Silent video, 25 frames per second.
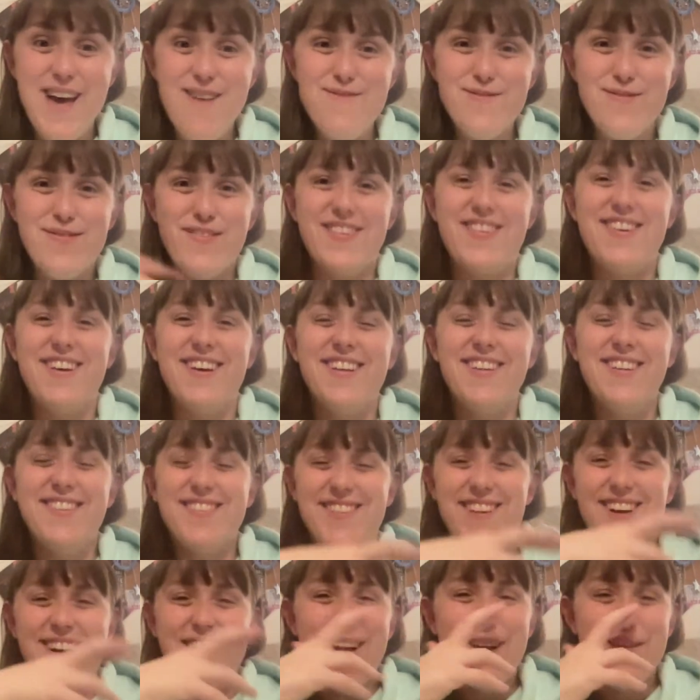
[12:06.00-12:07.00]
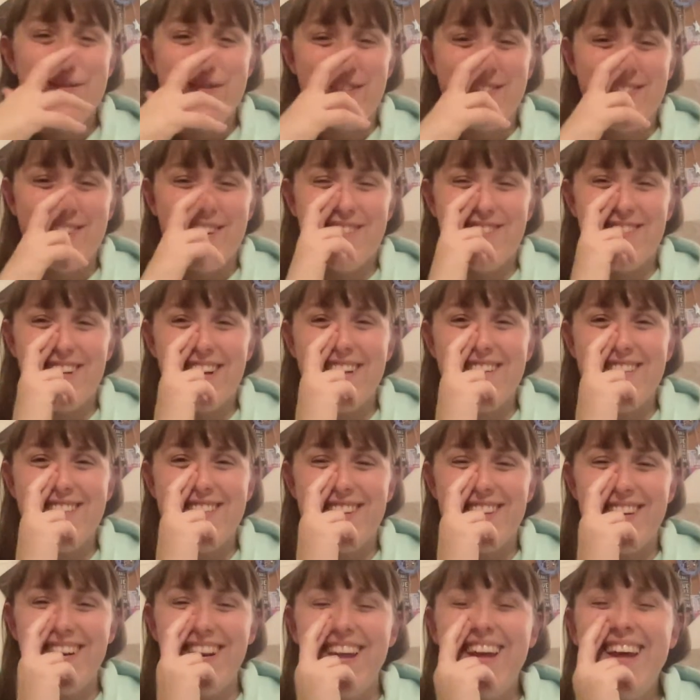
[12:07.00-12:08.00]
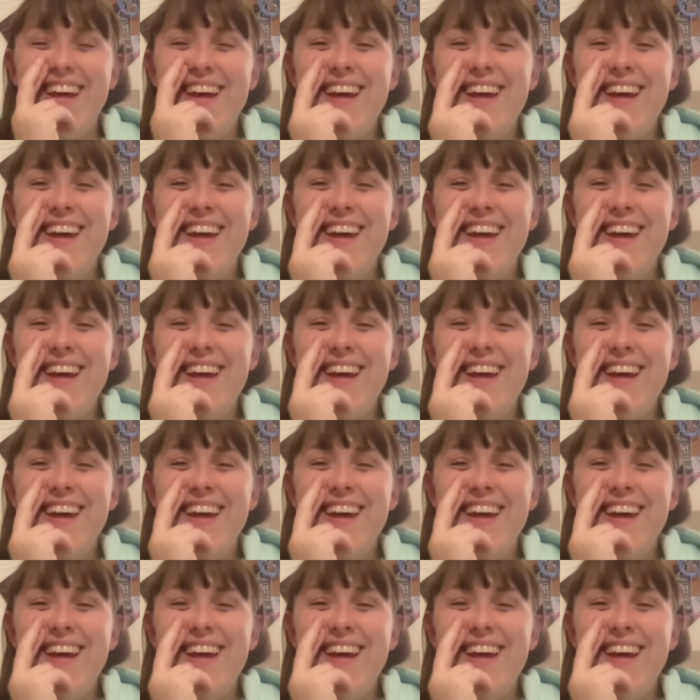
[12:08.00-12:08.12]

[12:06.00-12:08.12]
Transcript: him to sign it for some reason.